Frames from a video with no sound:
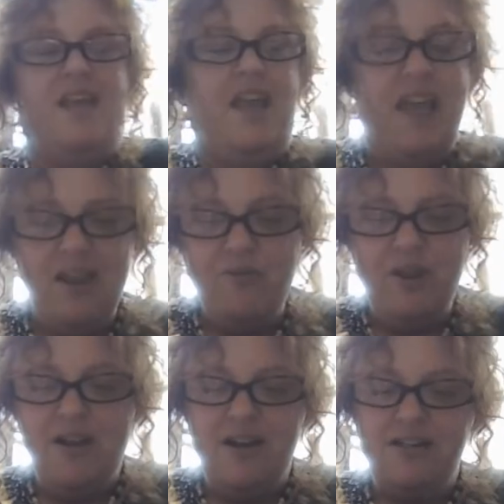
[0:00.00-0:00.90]
in
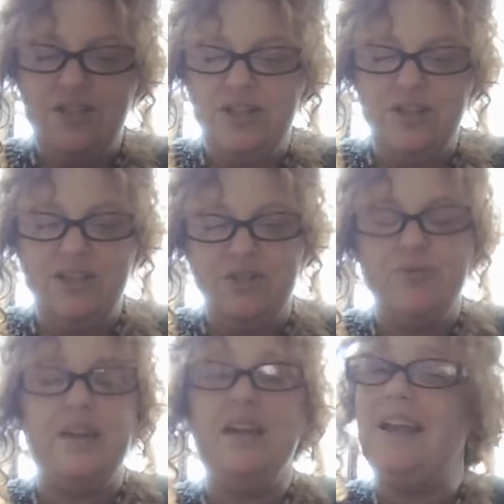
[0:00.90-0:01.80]
regards to this
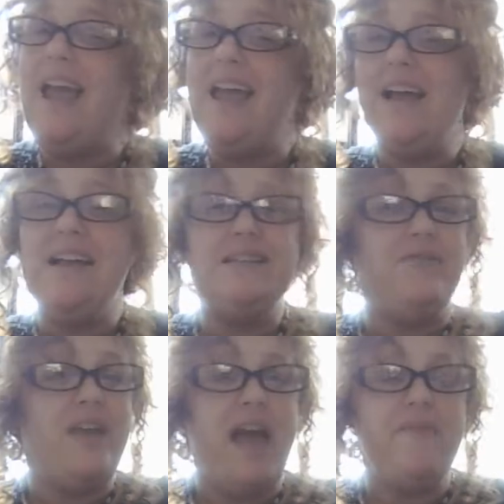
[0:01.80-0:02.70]
reading. And hey guys,
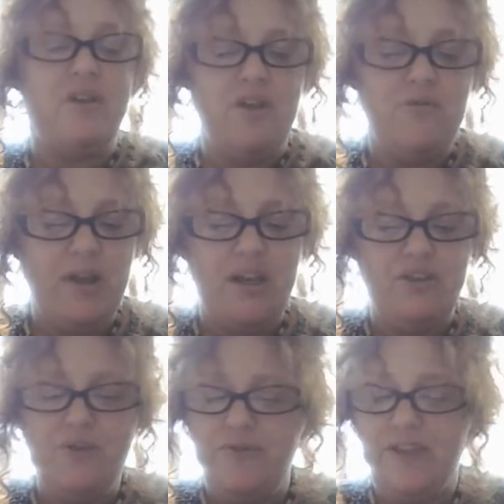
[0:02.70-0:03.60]
if you haven't
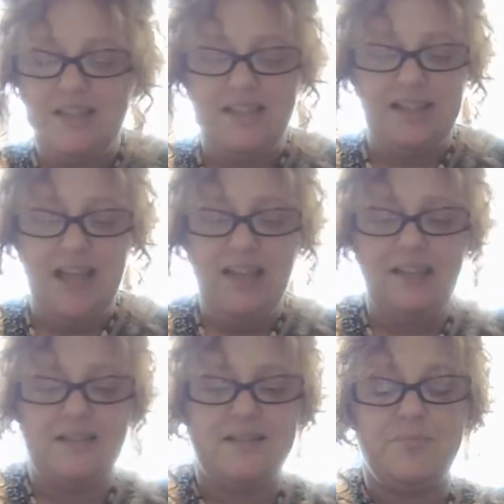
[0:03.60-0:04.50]
already, don't forget to
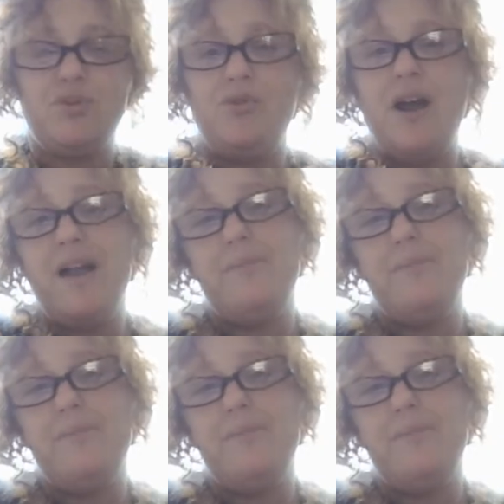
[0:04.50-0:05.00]
like and subscribe.